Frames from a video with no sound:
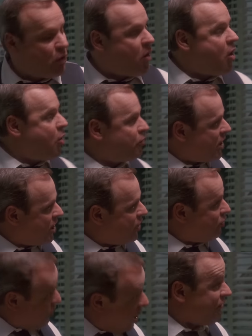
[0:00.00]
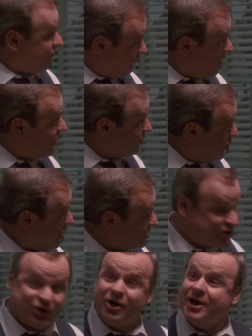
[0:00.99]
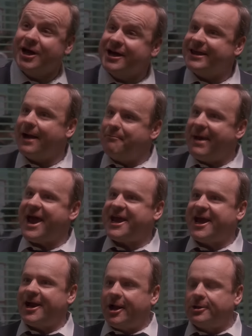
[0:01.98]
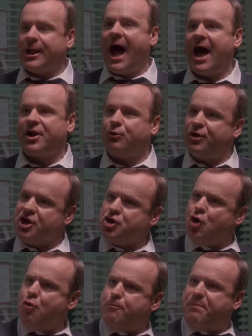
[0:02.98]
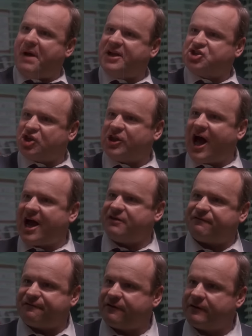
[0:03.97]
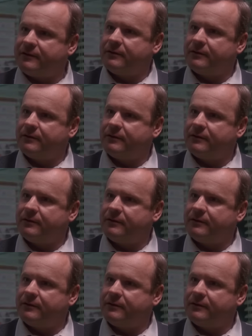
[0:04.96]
to quote our, our friend Auster, that make it a lottery. You bet your life.